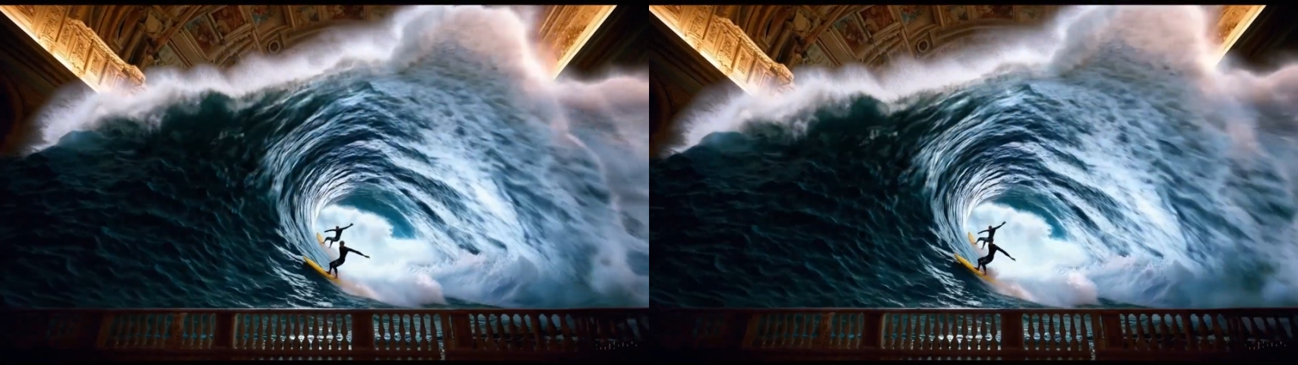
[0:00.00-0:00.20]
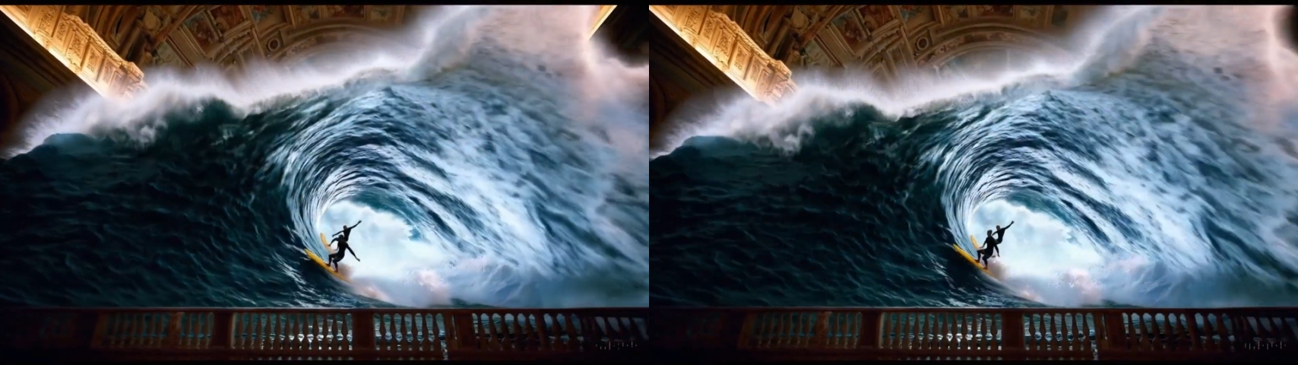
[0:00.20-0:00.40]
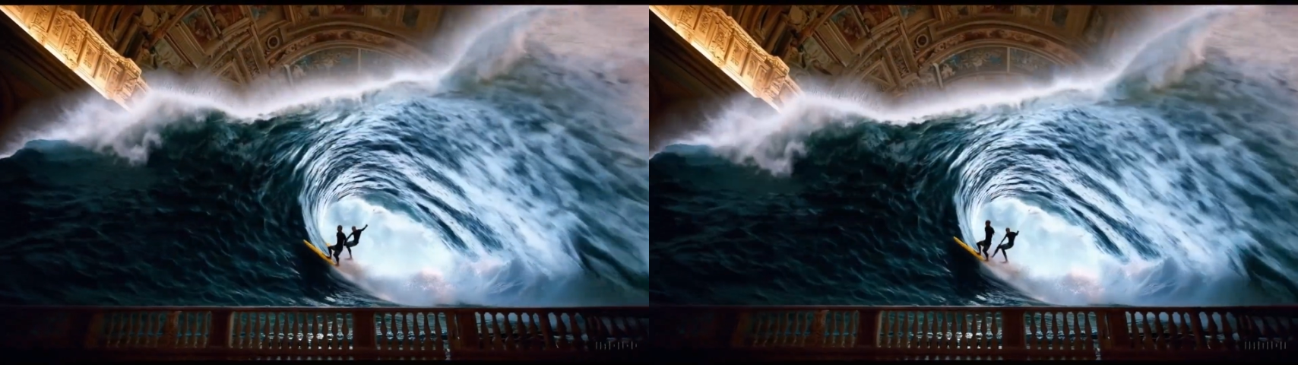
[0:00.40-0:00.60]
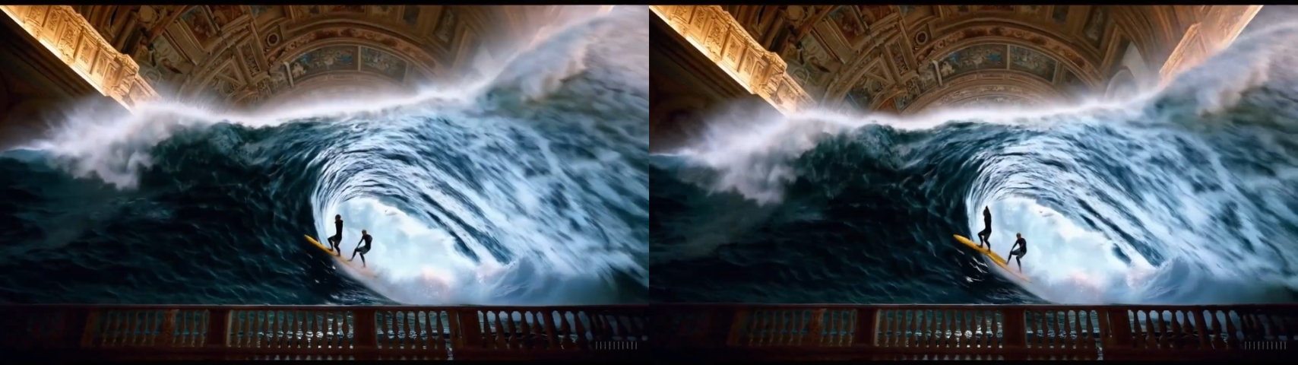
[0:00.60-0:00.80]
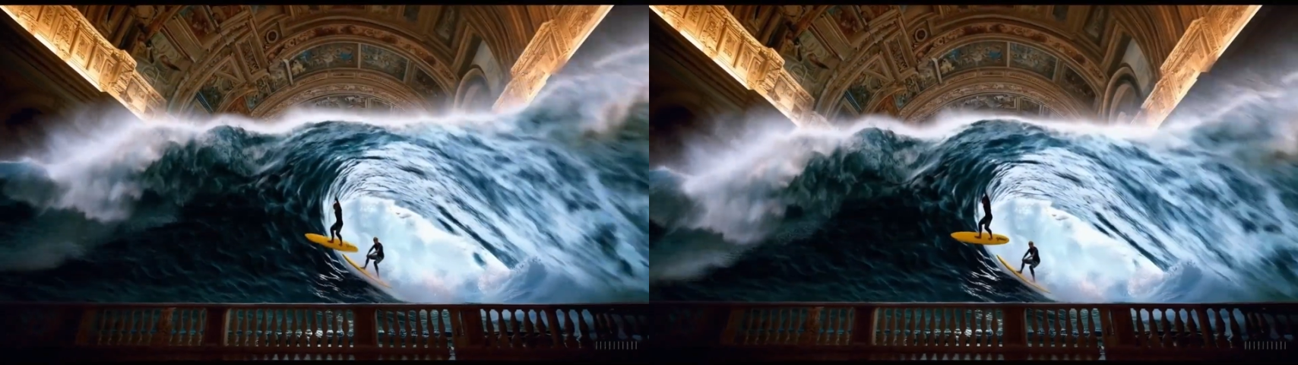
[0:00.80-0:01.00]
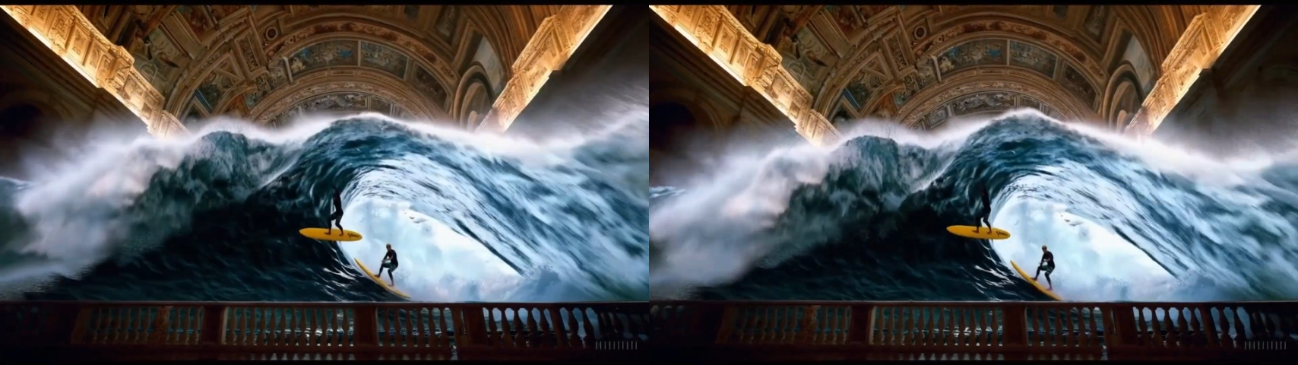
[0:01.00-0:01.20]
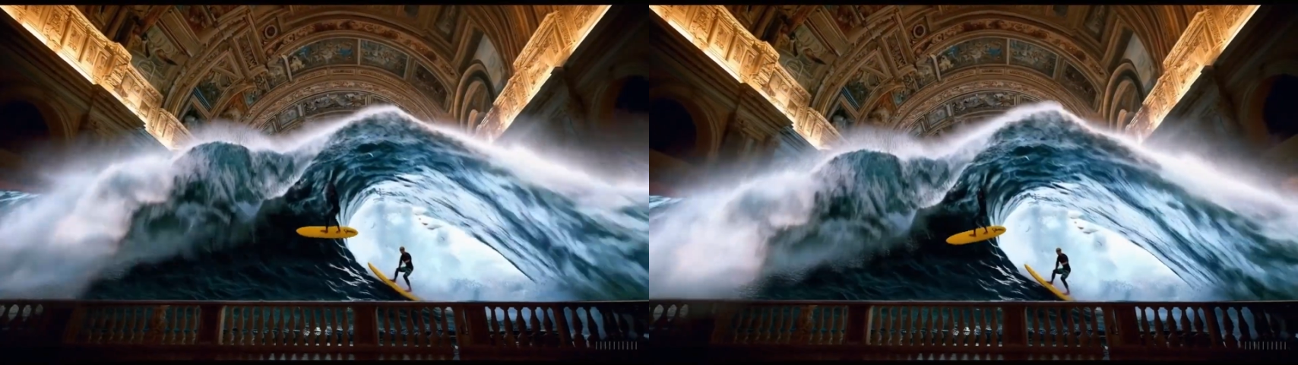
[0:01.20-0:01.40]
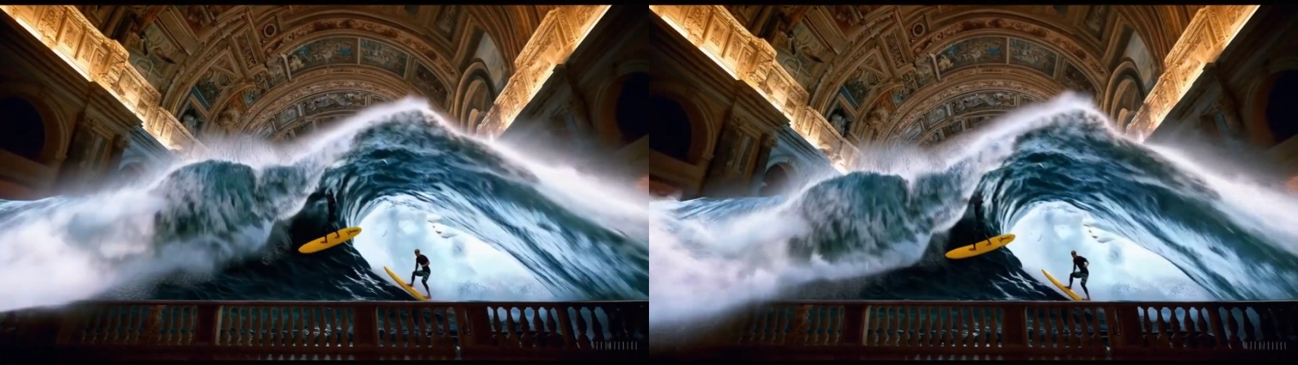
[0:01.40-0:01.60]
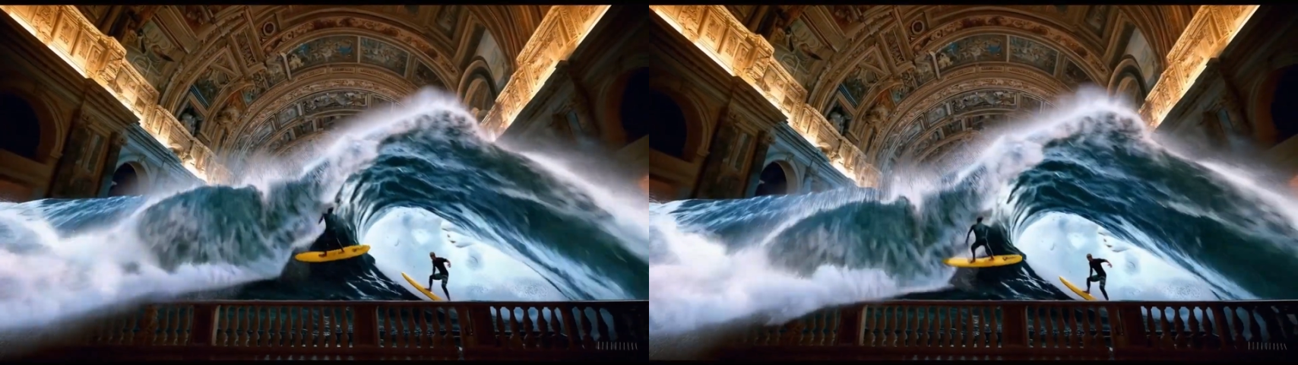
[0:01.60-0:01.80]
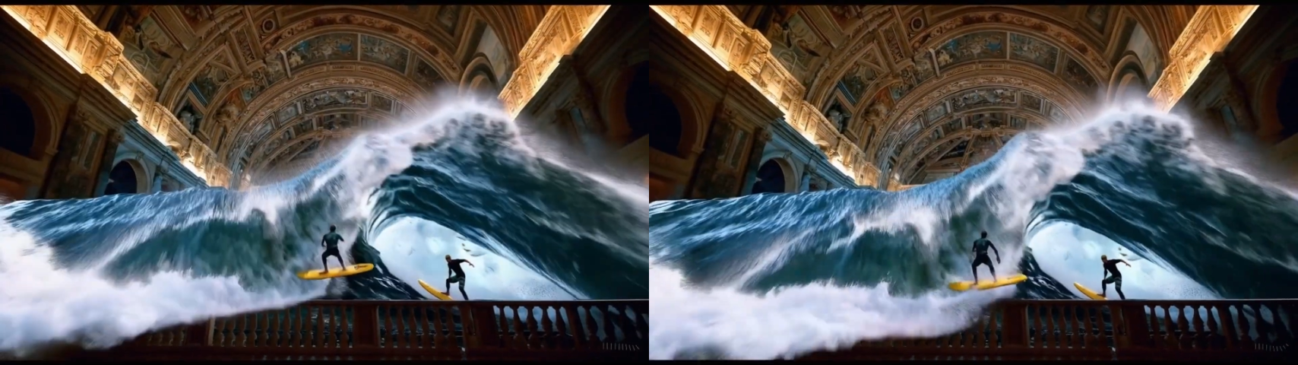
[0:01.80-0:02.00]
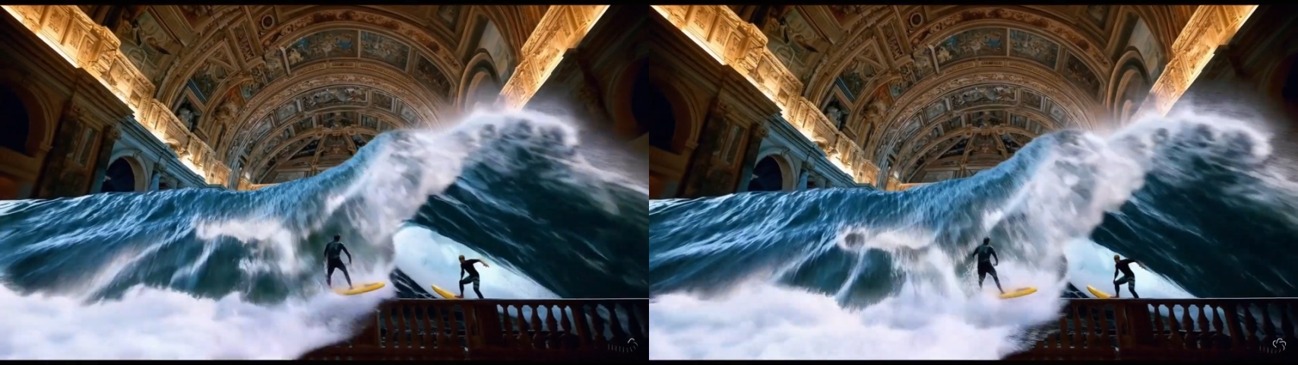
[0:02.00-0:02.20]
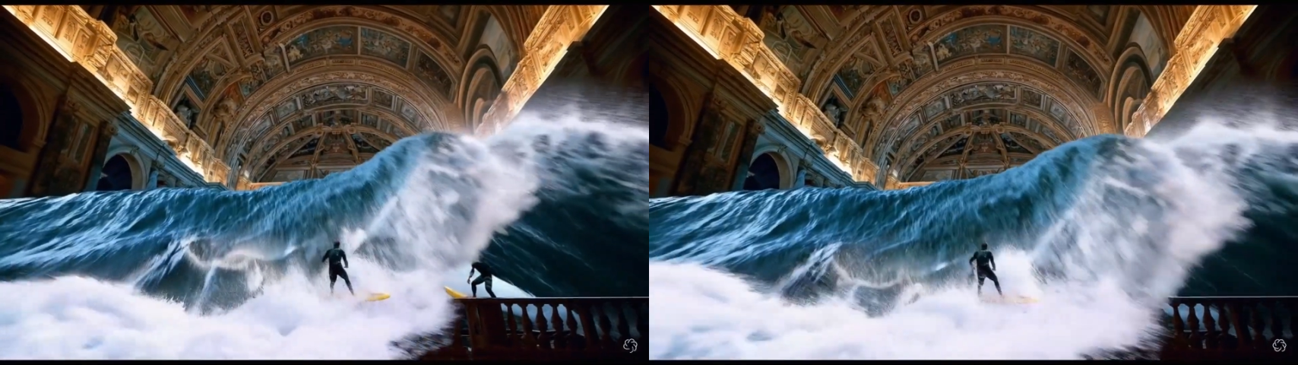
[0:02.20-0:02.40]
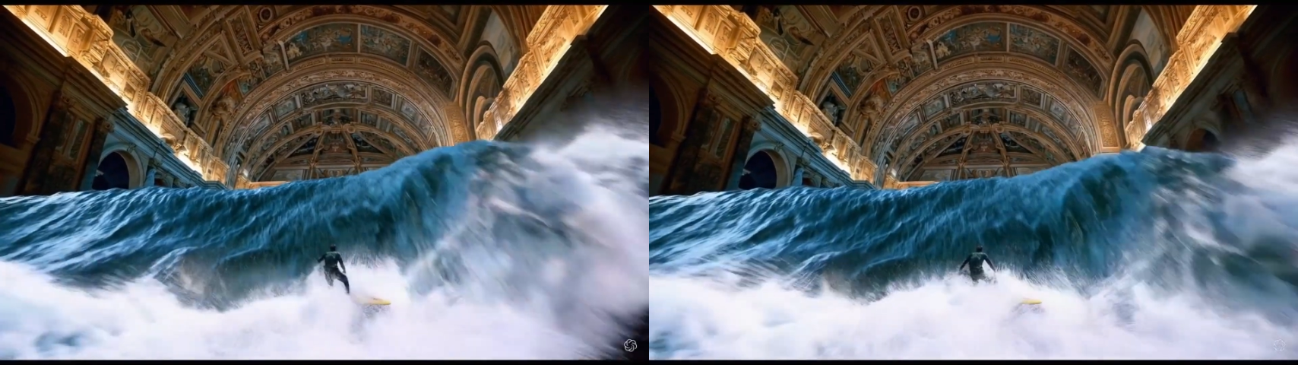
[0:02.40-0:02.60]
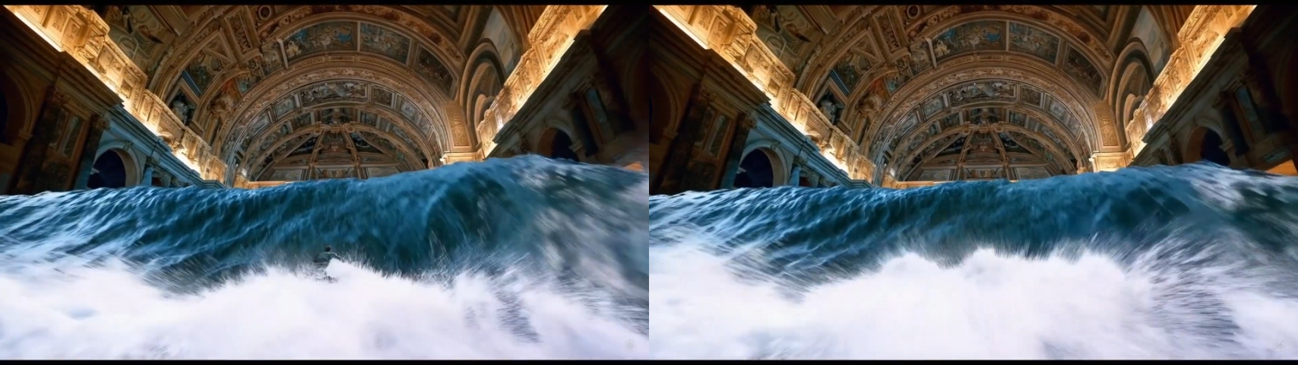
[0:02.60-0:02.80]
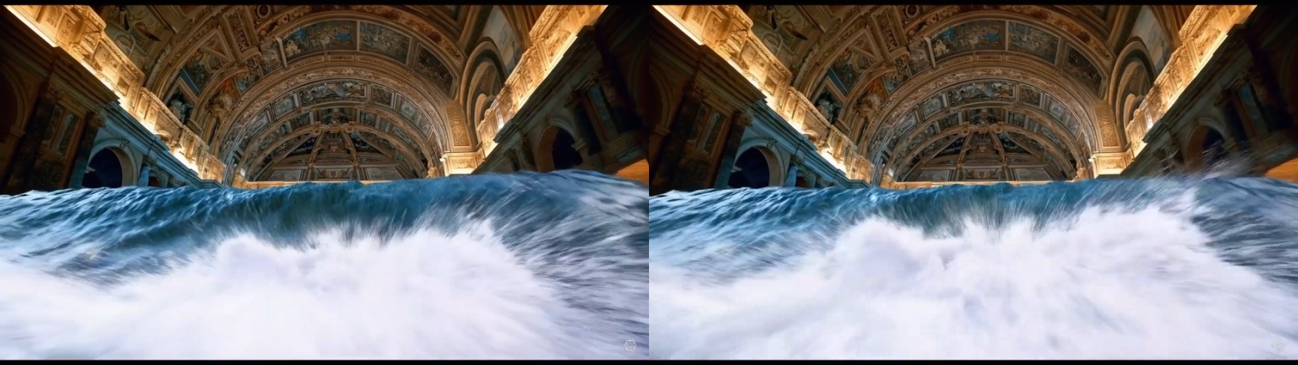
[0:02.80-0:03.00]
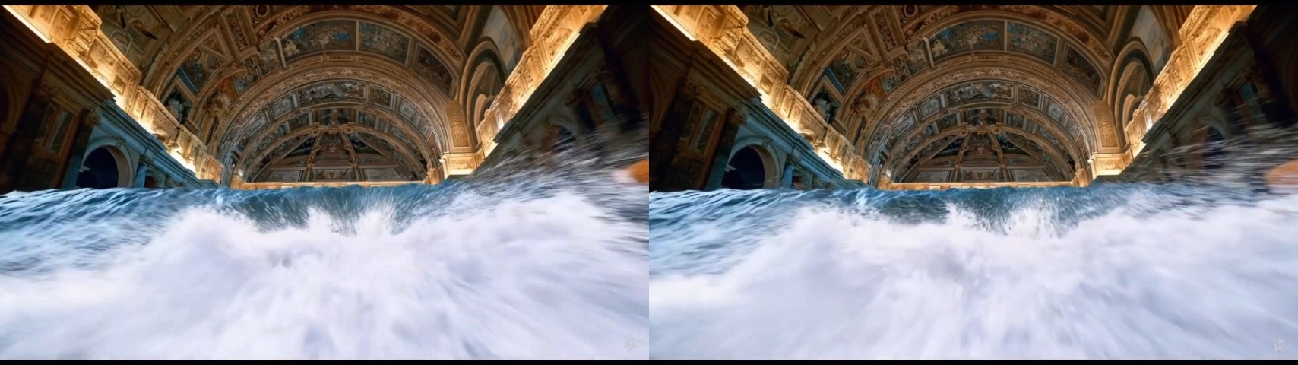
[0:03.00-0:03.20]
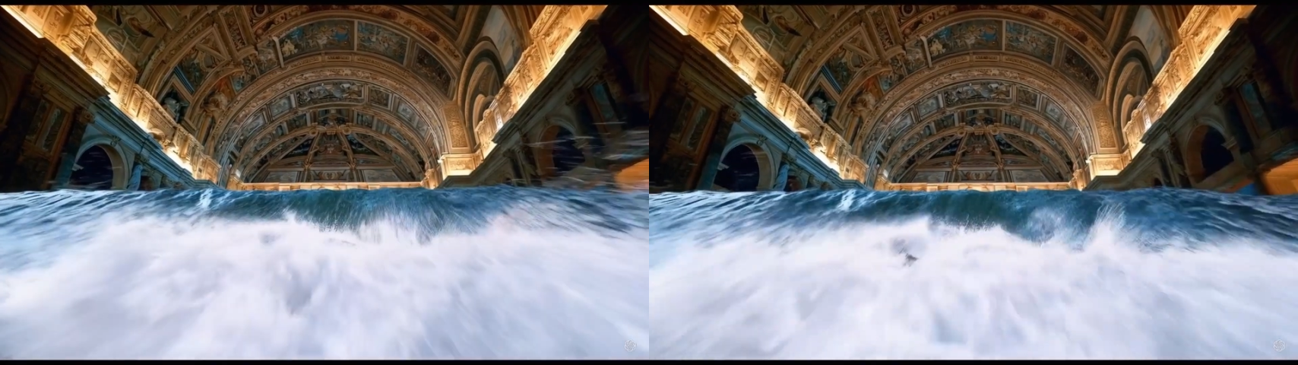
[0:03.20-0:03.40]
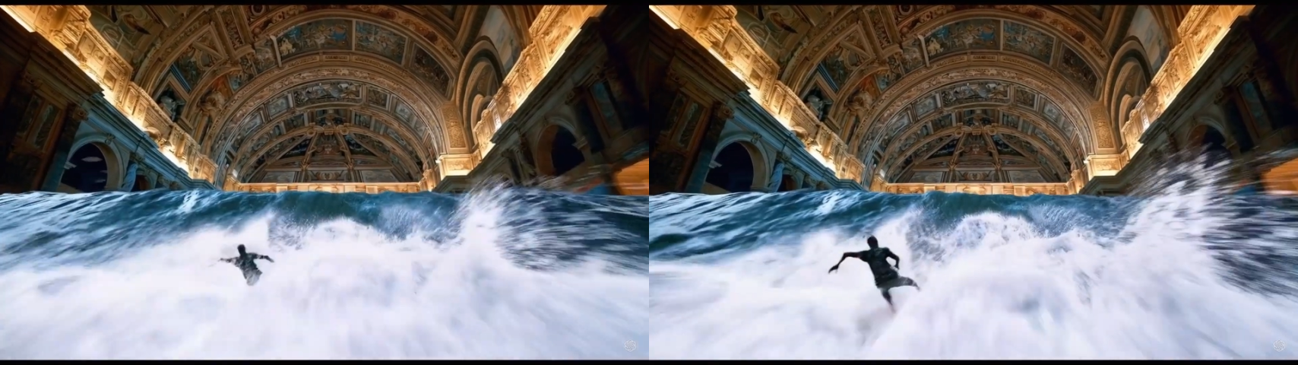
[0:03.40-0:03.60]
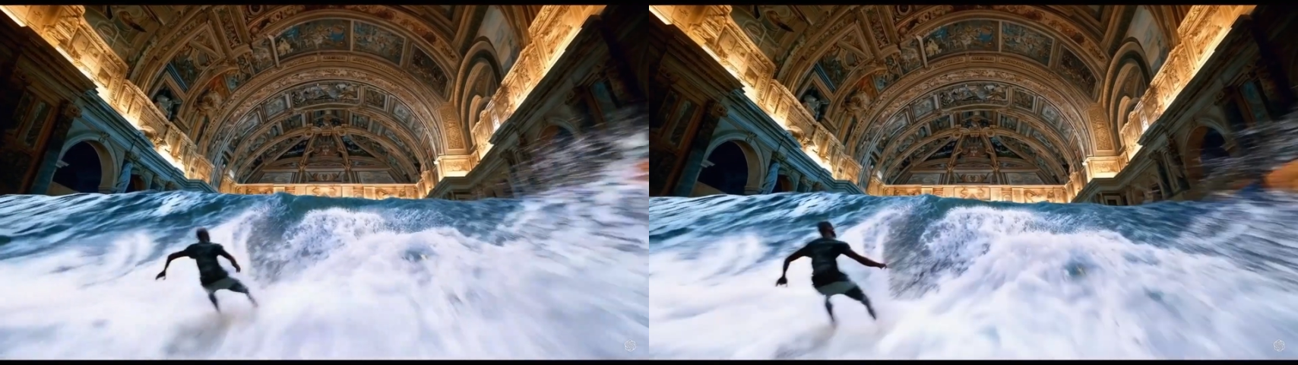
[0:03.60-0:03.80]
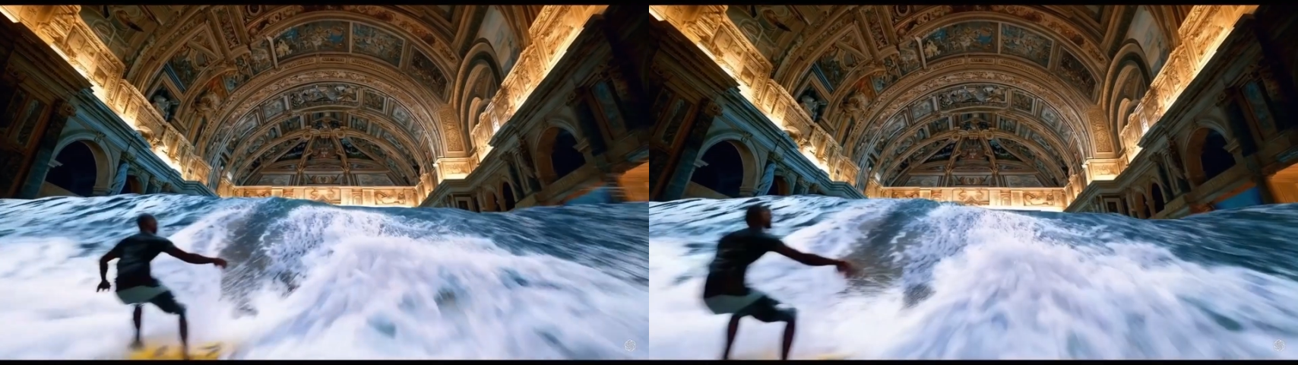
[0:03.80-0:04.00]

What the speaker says: [unreadable: no face in view]